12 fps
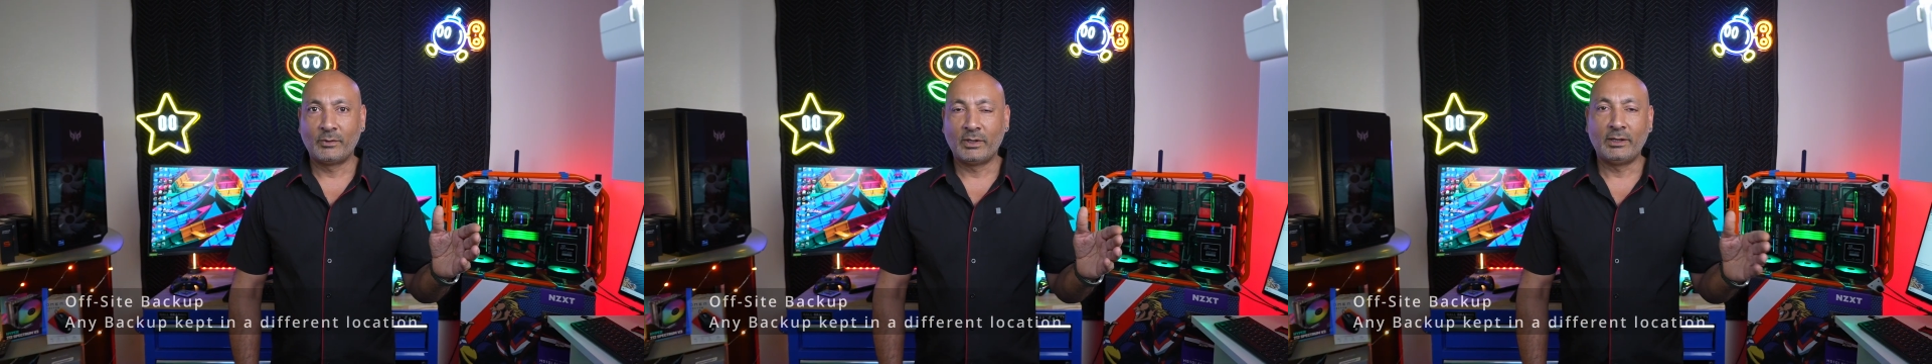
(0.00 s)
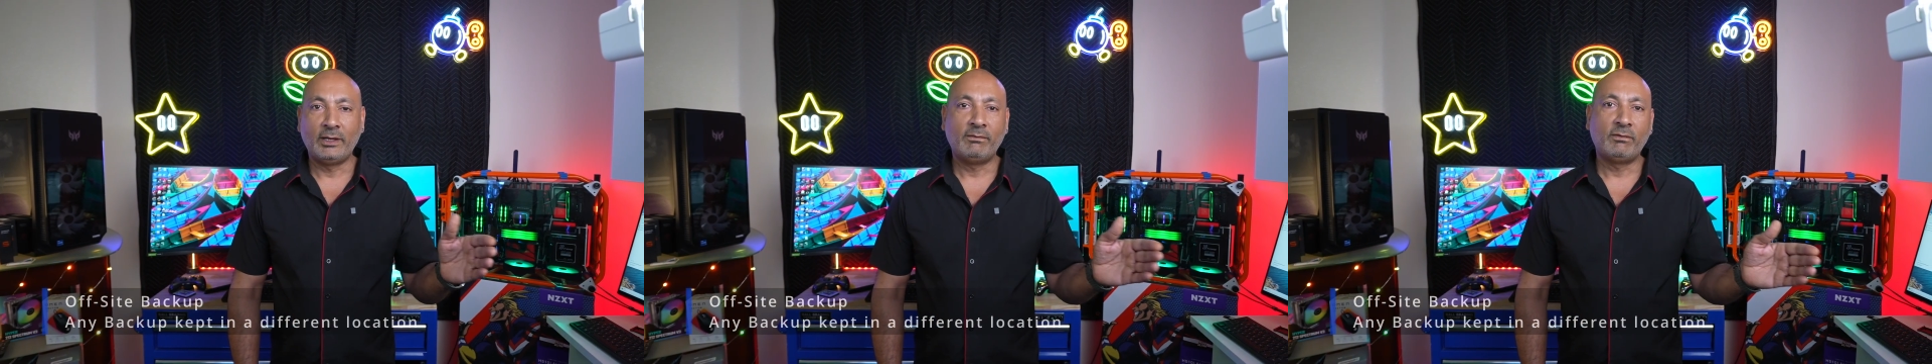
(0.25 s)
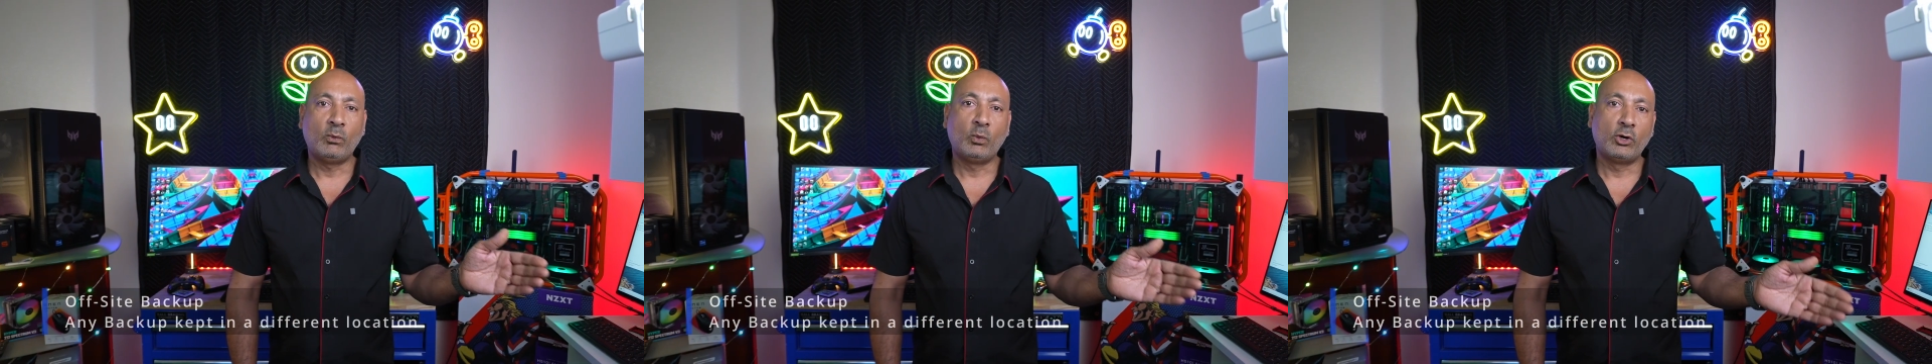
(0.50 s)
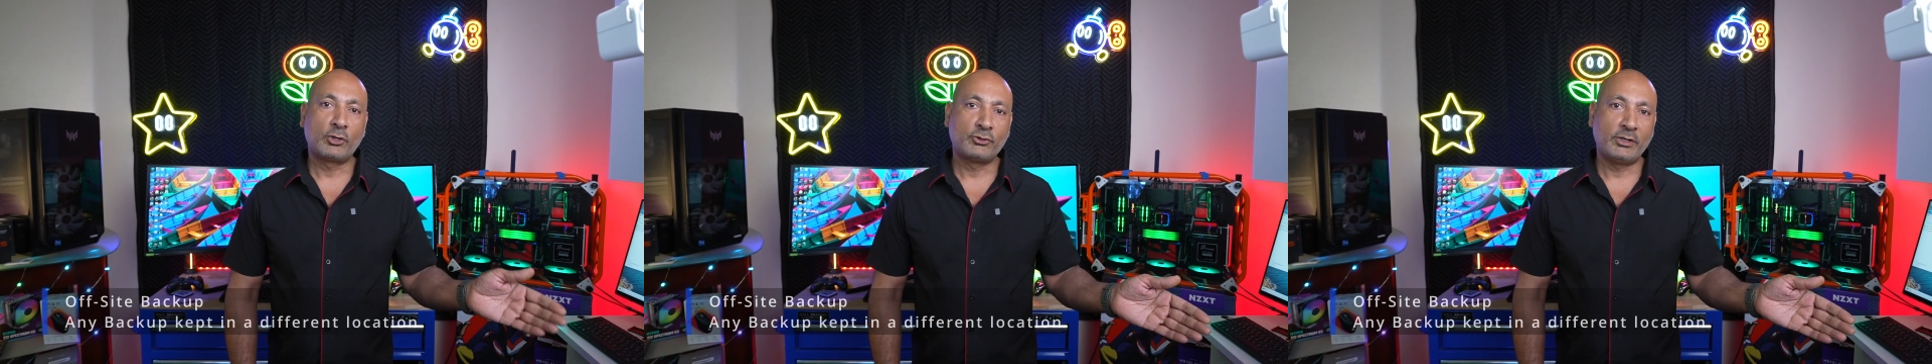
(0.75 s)
I leave for
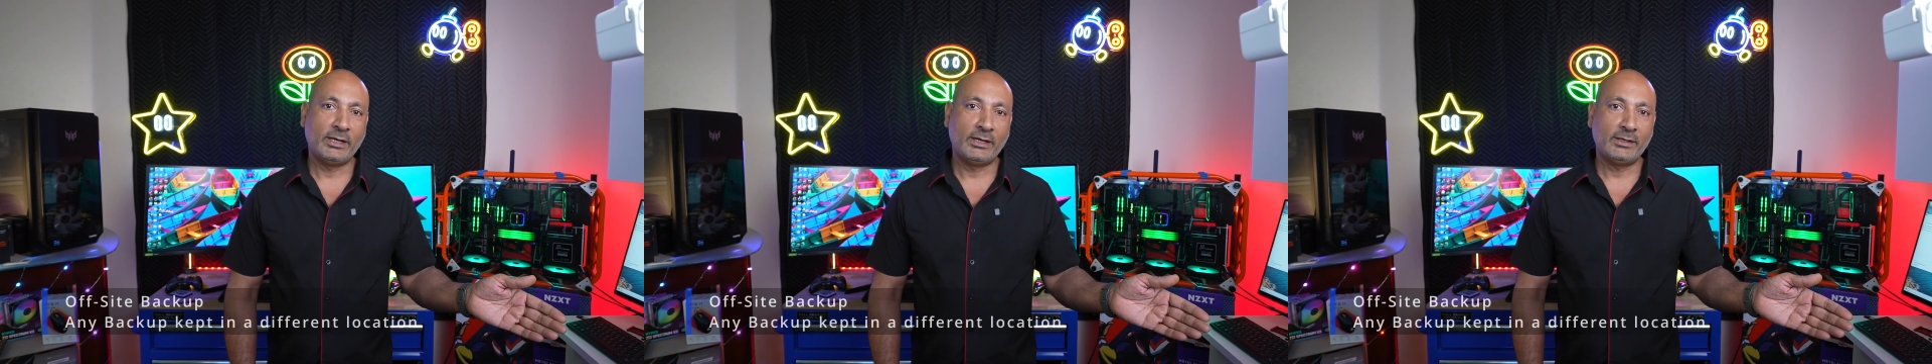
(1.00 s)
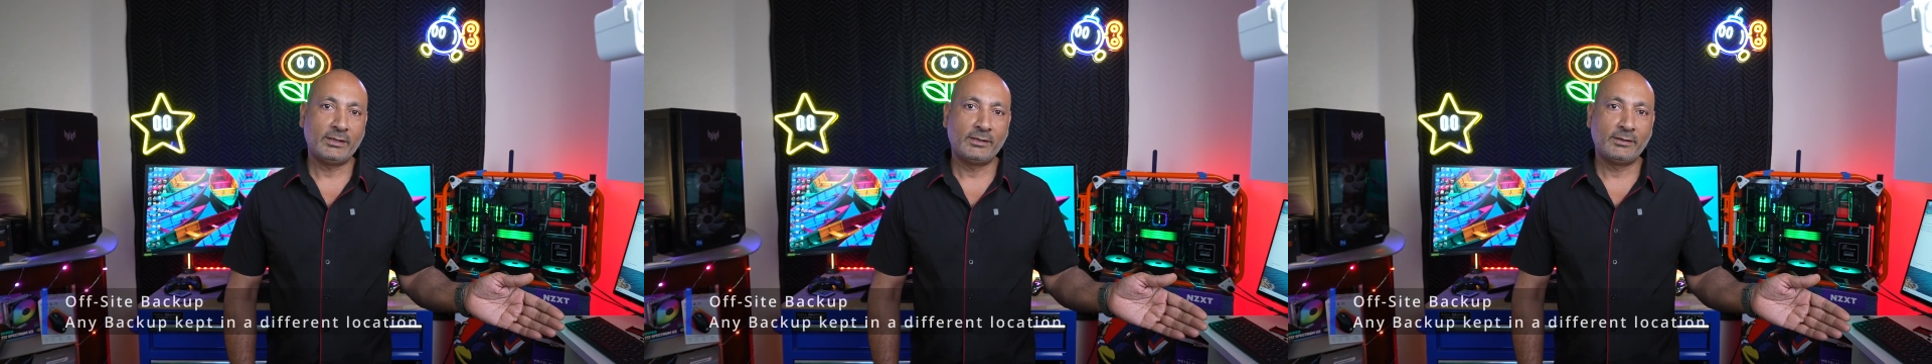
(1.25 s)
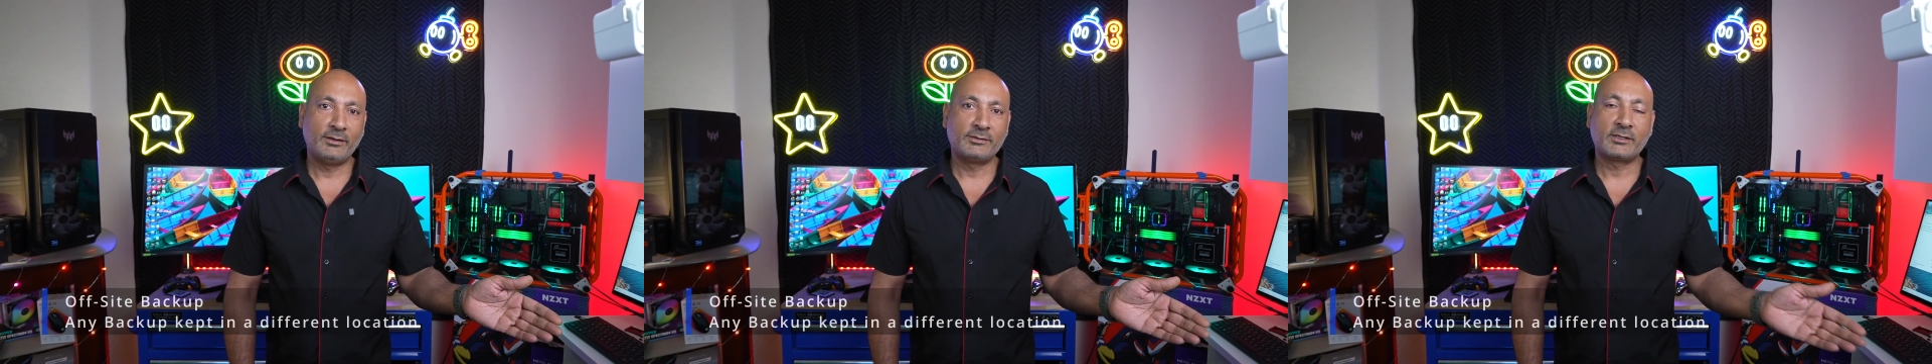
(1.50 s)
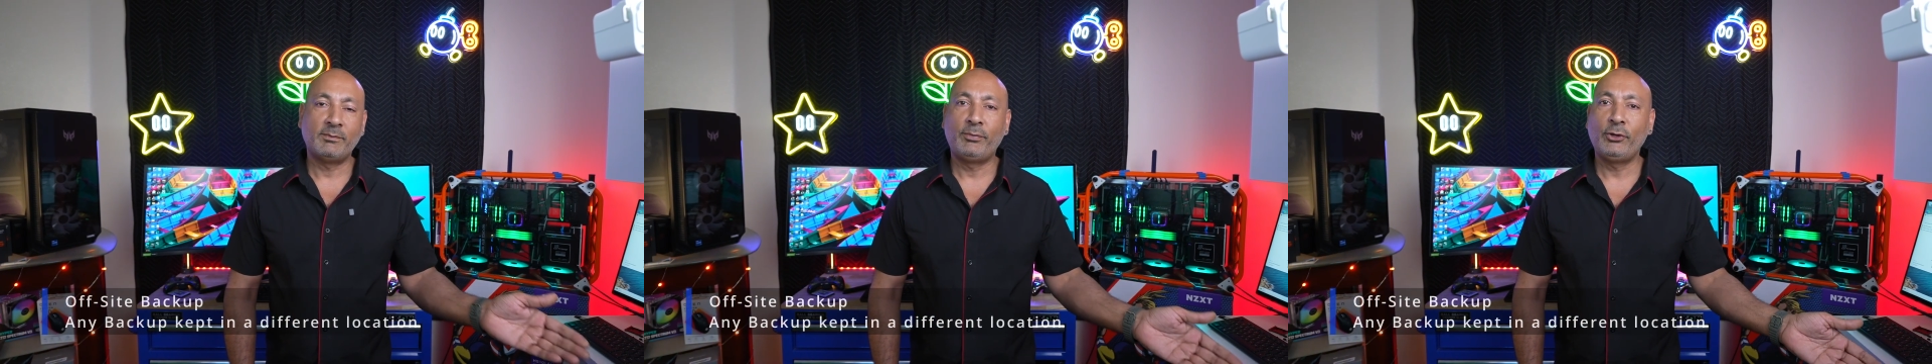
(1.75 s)
work today.
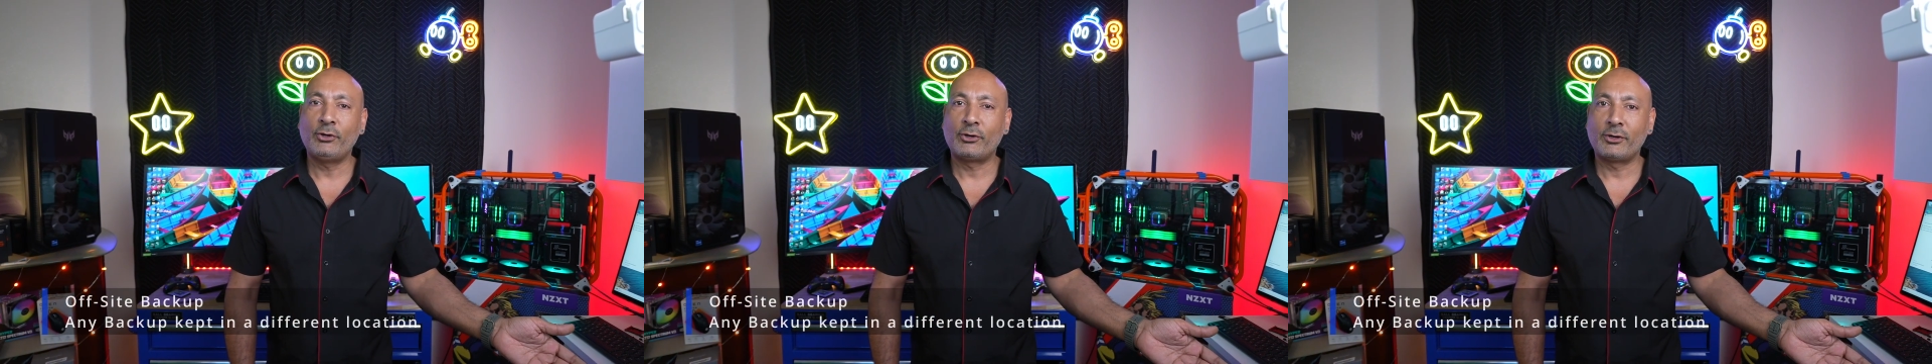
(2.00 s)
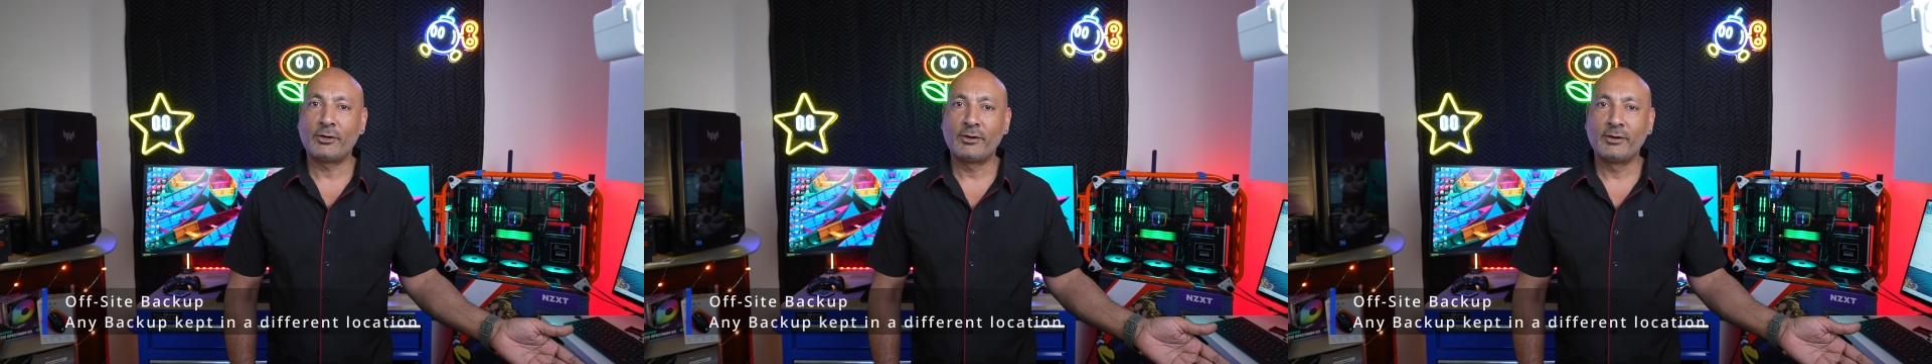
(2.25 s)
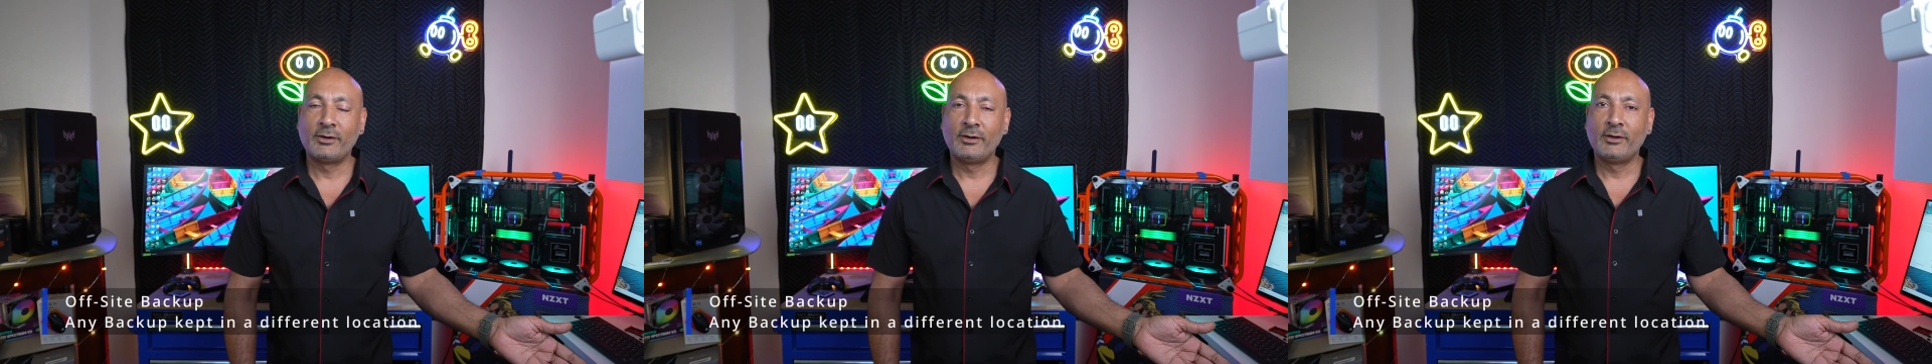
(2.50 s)
This computer,